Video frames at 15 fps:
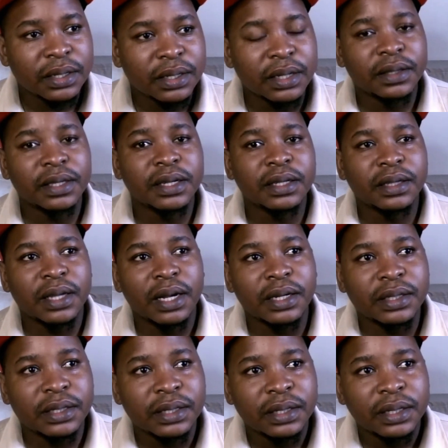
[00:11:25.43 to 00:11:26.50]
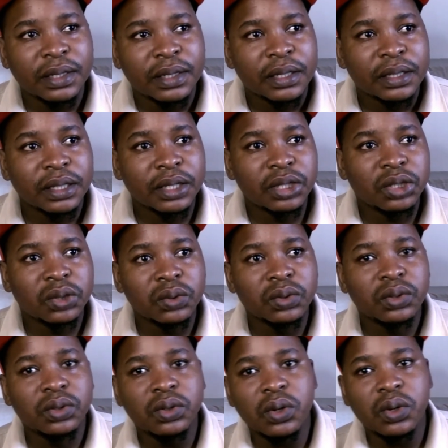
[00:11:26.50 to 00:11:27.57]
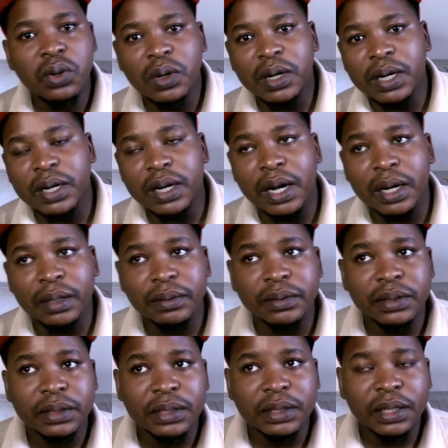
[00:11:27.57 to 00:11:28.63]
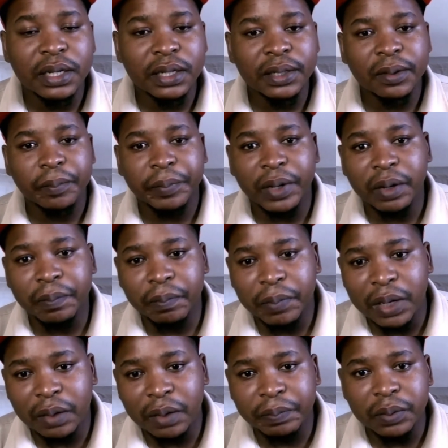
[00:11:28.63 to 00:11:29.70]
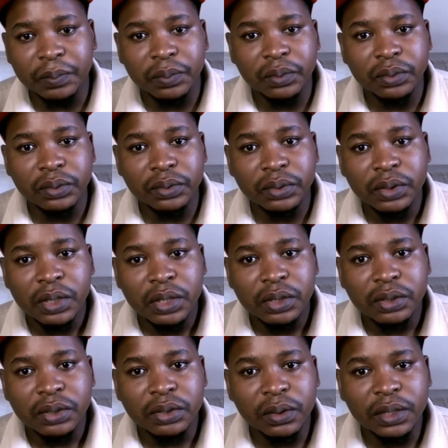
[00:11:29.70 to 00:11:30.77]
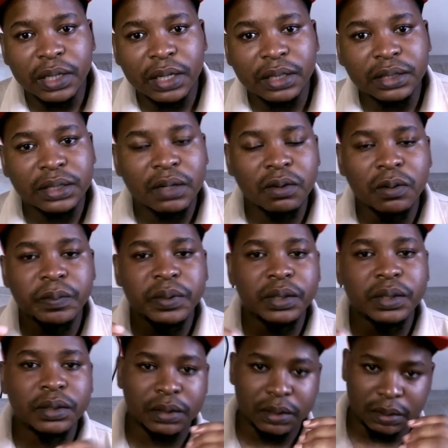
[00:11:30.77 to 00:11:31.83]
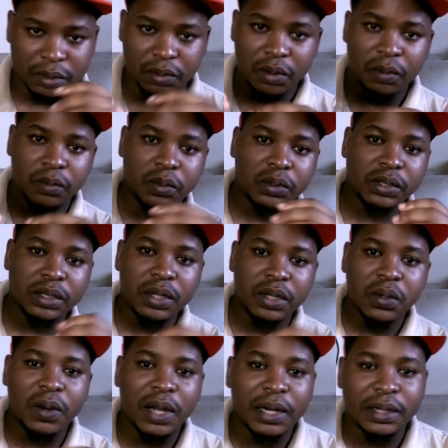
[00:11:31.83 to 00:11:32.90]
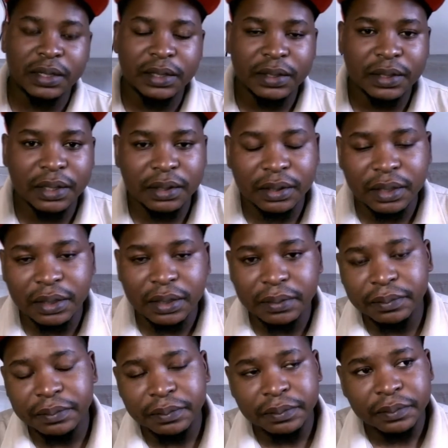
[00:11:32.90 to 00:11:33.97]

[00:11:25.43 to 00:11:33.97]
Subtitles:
they think that they should go around killing black people so that they will be almost equal than them.